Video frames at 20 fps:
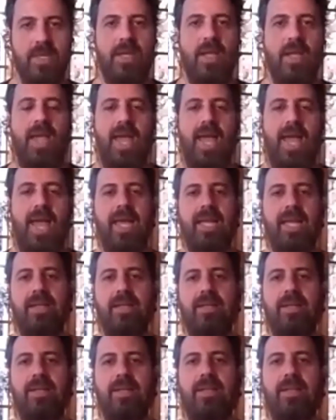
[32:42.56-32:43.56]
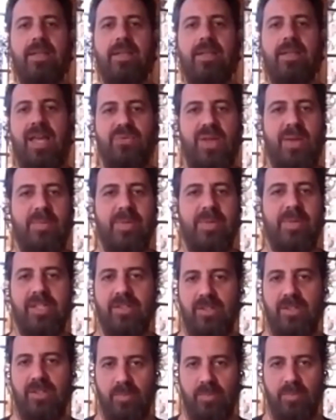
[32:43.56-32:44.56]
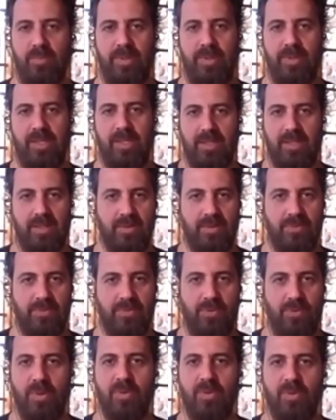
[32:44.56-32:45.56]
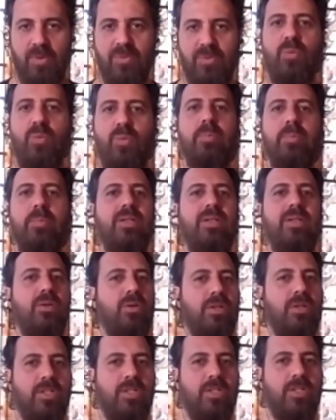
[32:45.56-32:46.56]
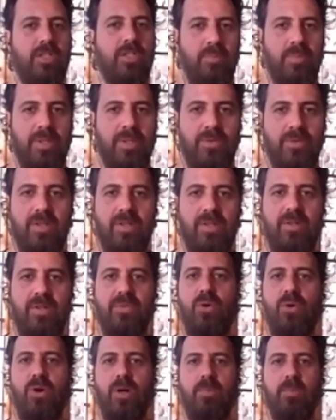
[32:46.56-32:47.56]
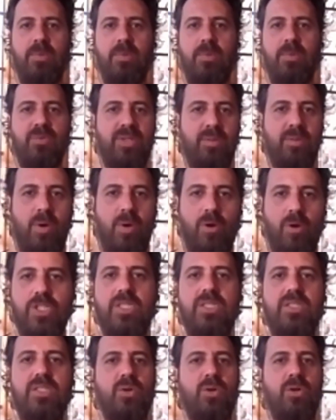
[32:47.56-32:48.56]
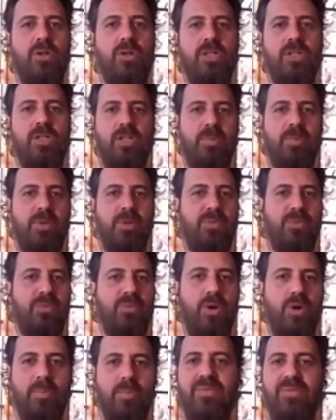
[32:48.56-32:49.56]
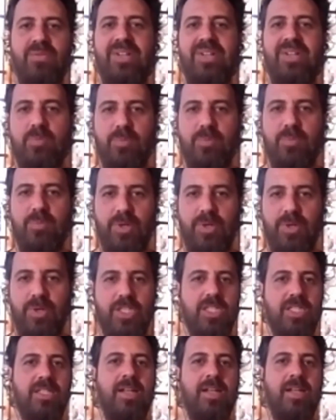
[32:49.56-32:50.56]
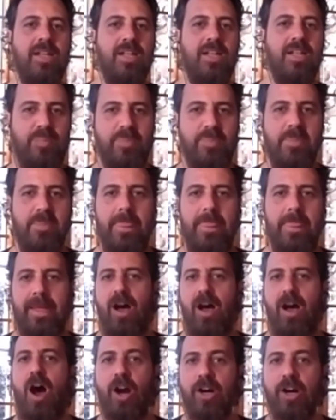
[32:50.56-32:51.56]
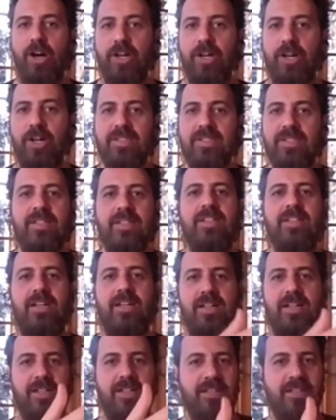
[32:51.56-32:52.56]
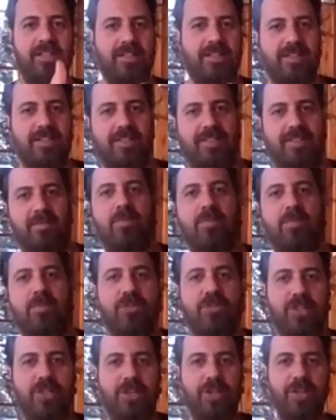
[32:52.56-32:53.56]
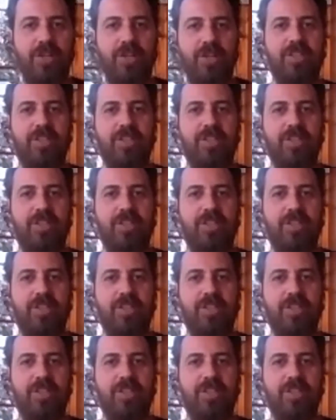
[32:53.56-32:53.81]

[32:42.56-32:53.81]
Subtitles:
And that feminine could be in the form of a woman, or it could be in the form of emotions, or it could be form of an expression, art, a musical.